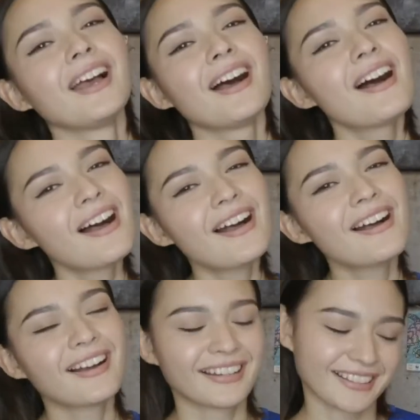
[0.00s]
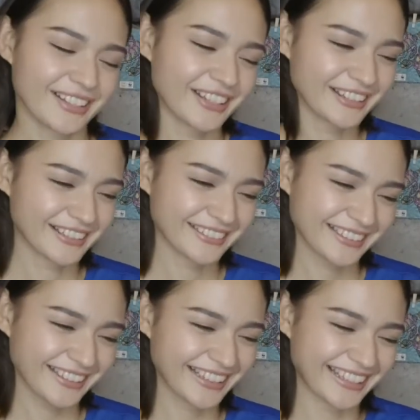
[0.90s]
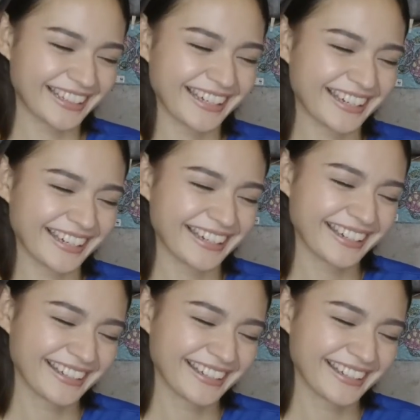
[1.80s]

Thank you very much, ladies and gentlemen.